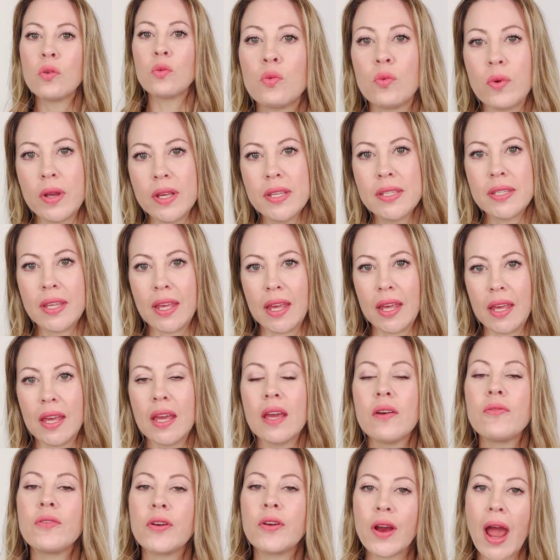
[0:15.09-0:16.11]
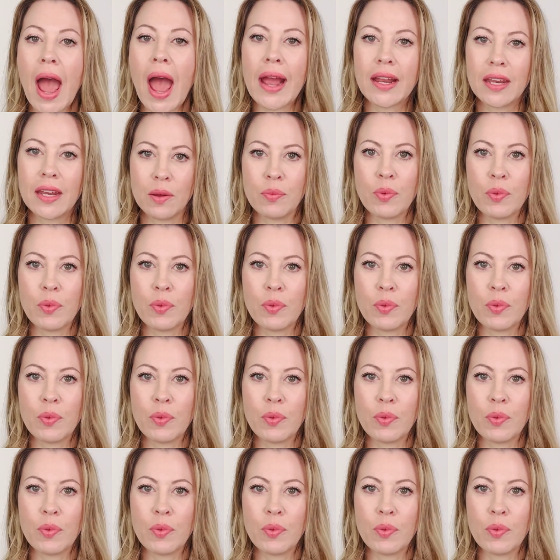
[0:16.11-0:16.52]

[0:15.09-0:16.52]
risky if you're acne